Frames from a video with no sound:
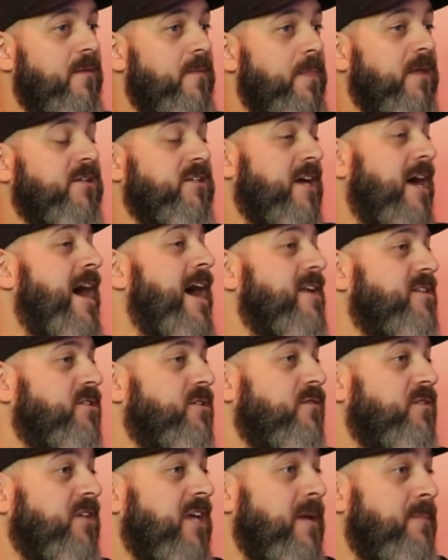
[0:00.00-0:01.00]
the
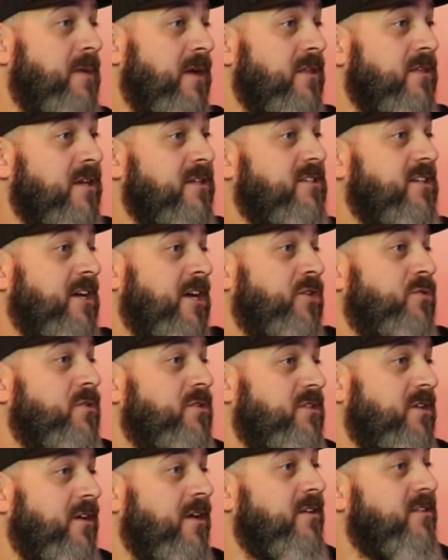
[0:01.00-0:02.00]
task of keeping this
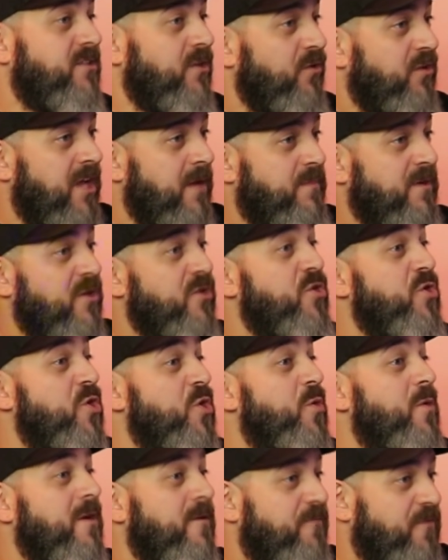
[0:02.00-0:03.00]
interesting and still keeping
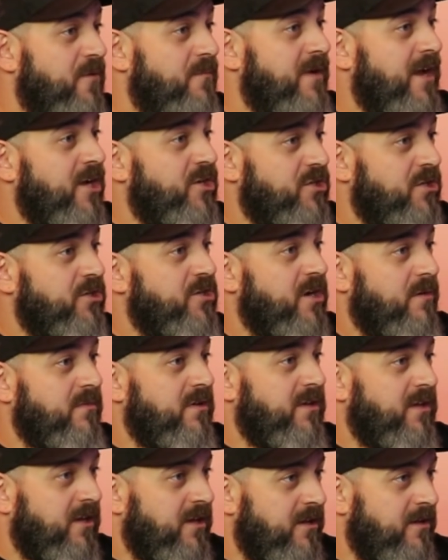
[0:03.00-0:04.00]
new information
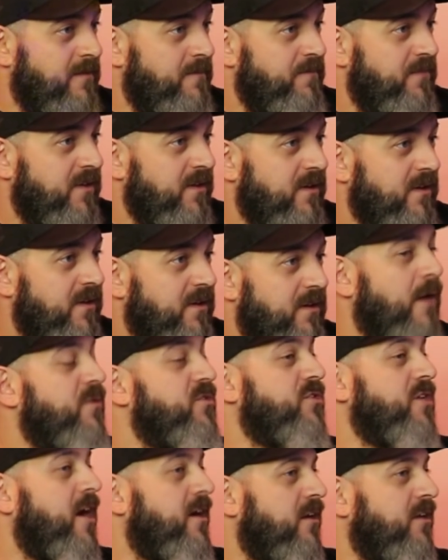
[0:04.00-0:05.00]
coming in, I
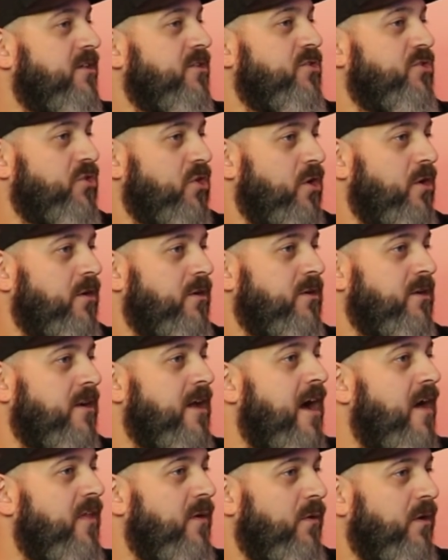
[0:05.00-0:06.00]
was kind of concerned on
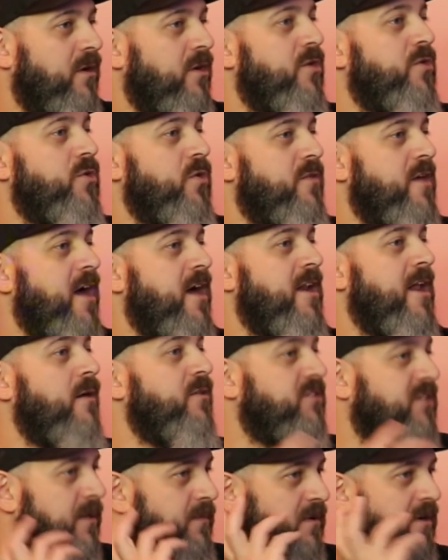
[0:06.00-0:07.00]
how they were going to do that, and I
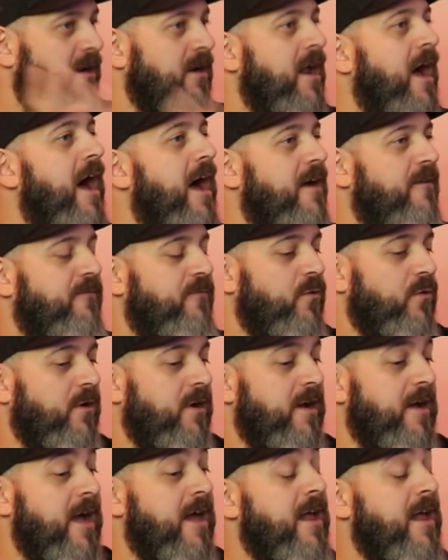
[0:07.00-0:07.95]
was keeping an eye for it.